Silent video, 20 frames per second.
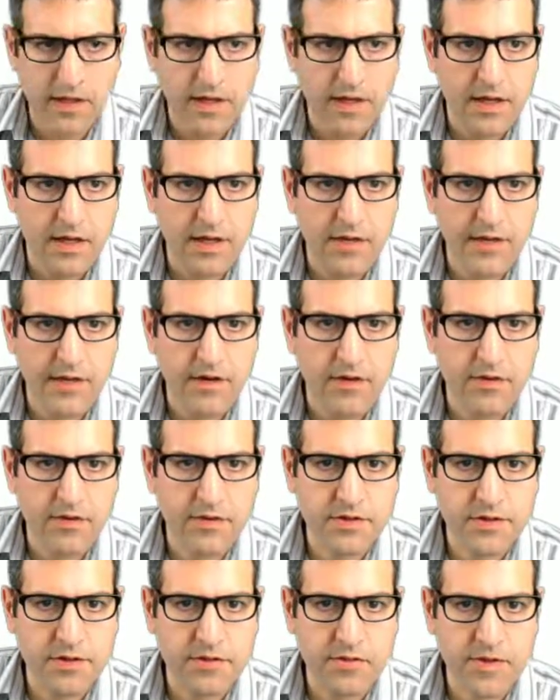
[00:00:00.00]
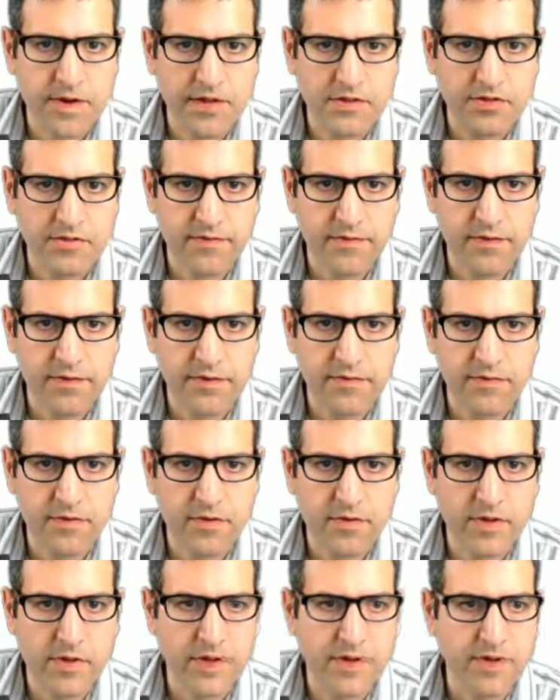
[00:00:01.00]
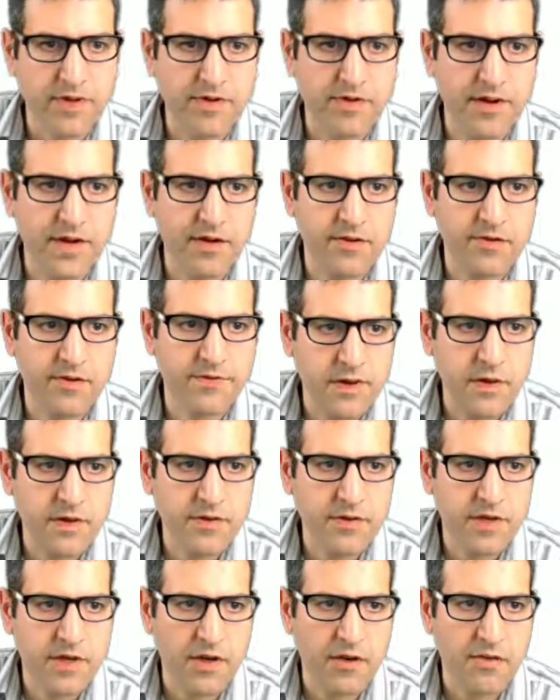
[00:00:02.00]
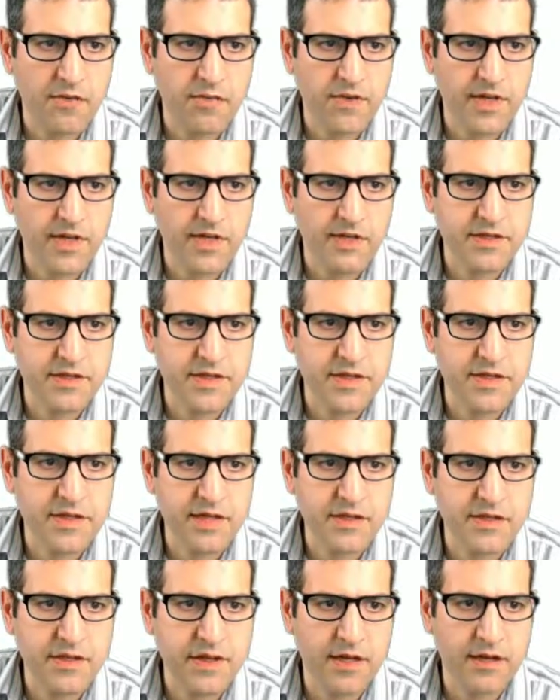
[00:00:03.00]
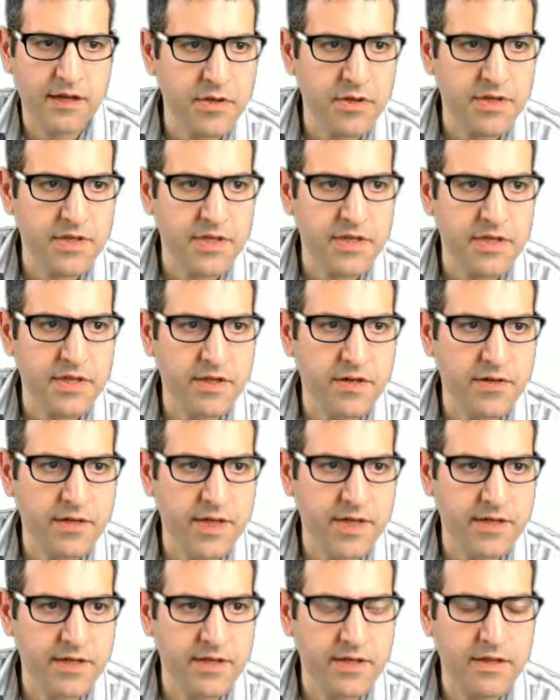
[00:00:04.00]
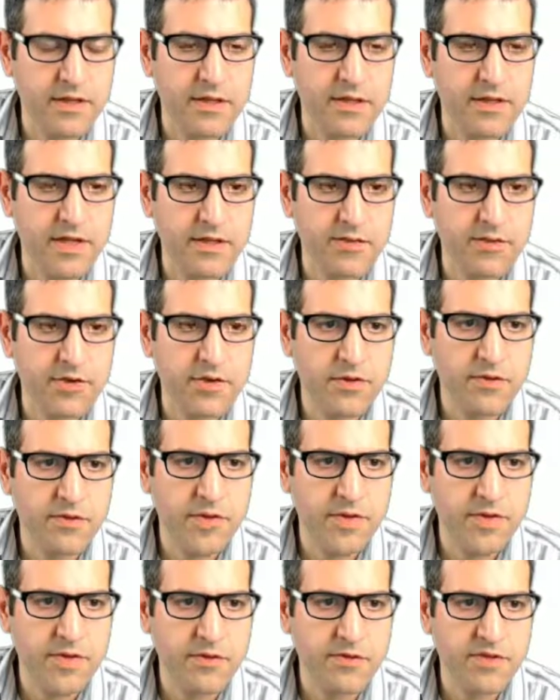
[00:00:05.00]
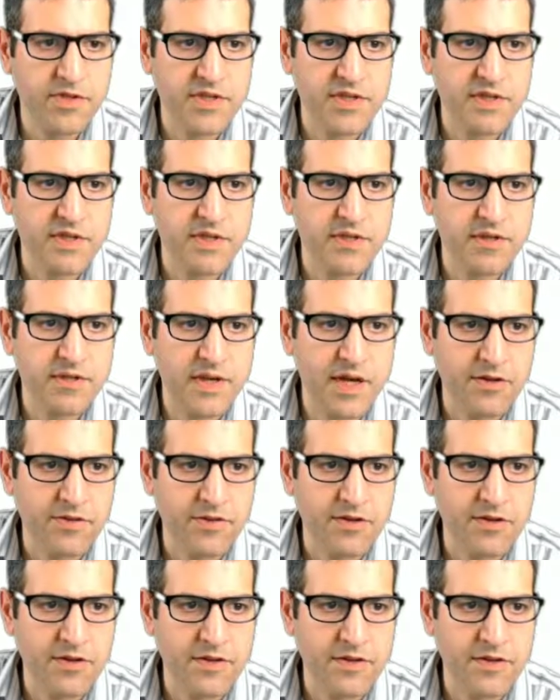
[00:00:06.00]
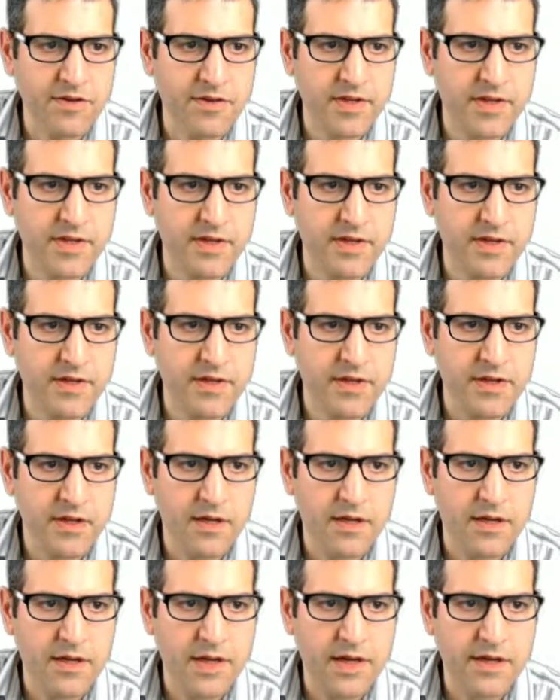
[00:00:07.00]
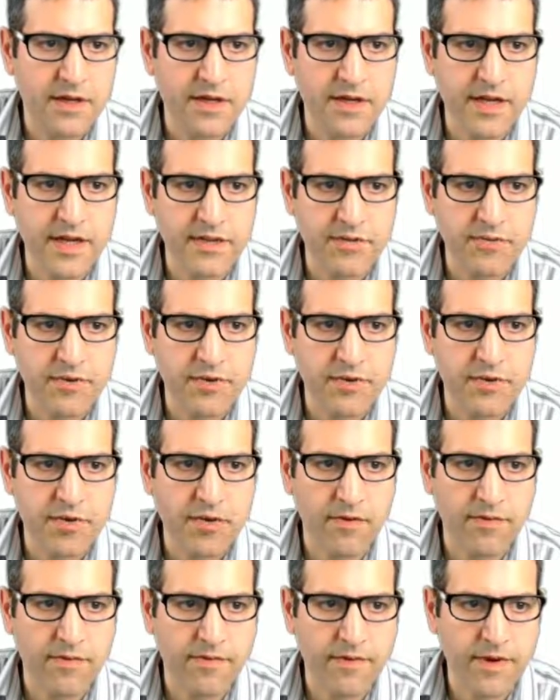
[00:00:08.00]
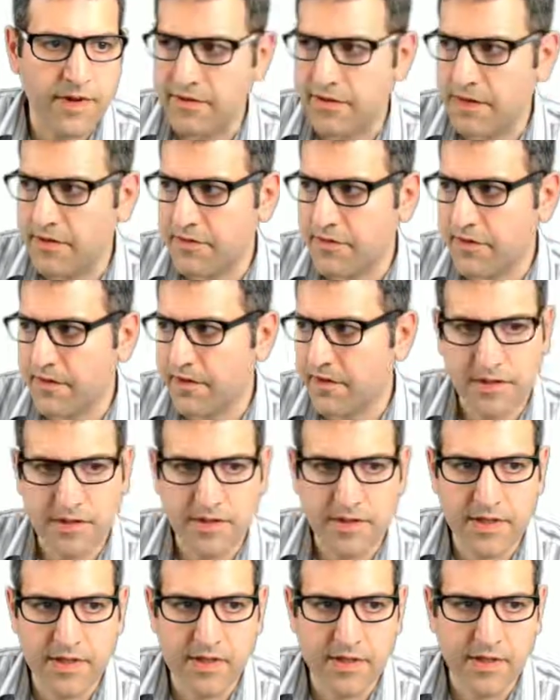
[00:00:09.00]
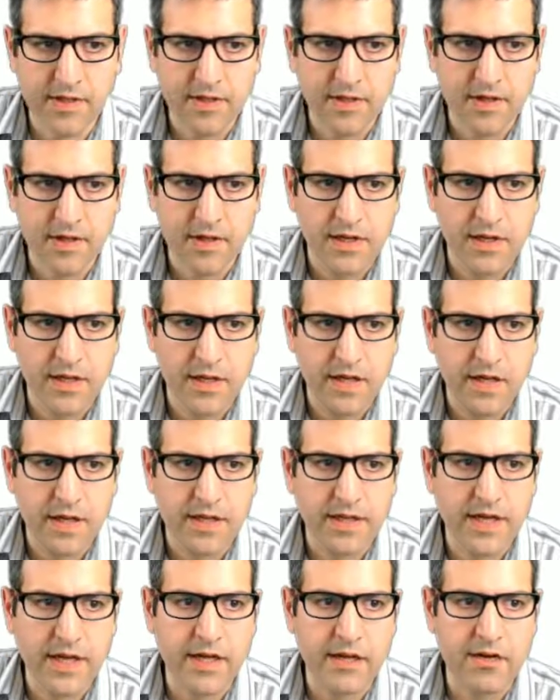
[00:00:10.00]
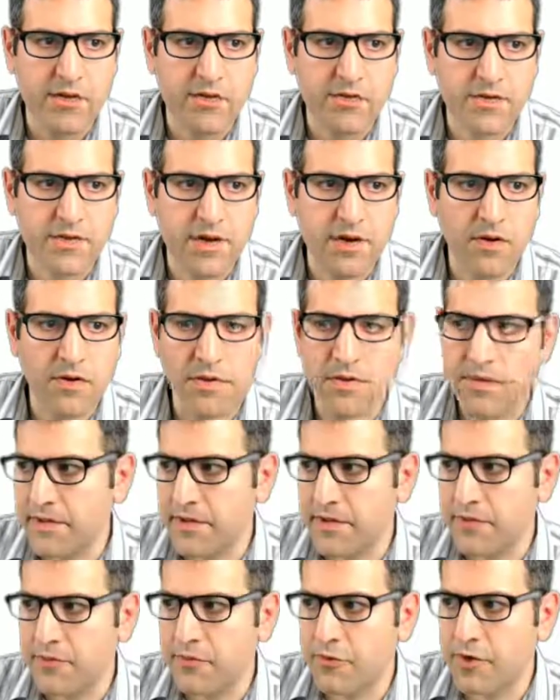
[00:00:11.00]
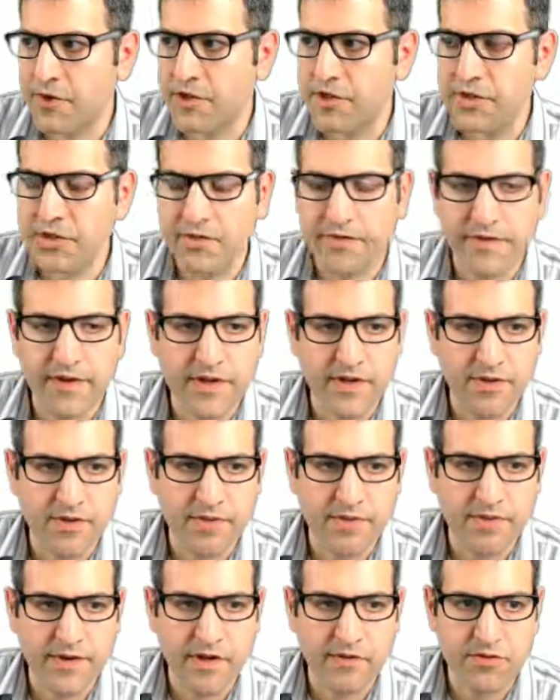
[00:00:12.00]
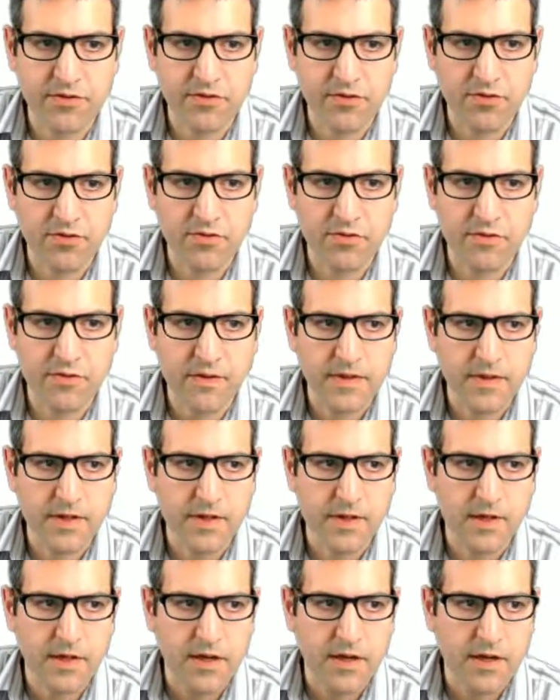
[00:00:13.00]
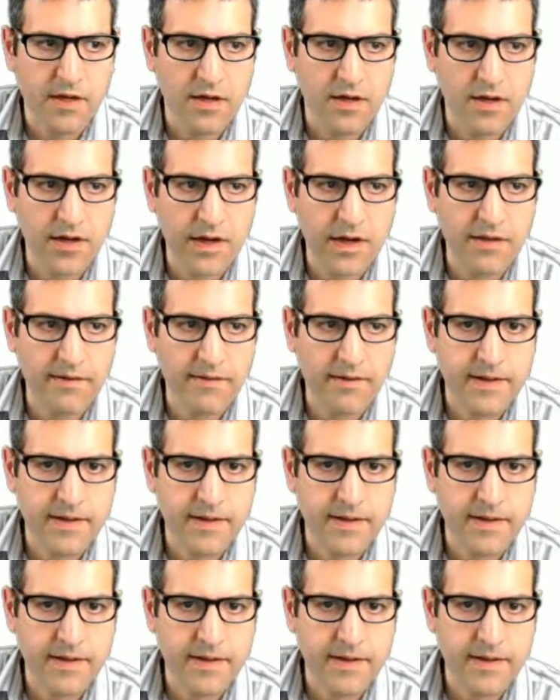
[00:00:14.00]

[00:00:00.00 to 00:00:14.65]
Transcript: and then also router 4, if we look here in the route, also we can see that we see the connected network to it. You will see the router 3 and the network of router 3, and then also the bridge interface of router 2. Okay,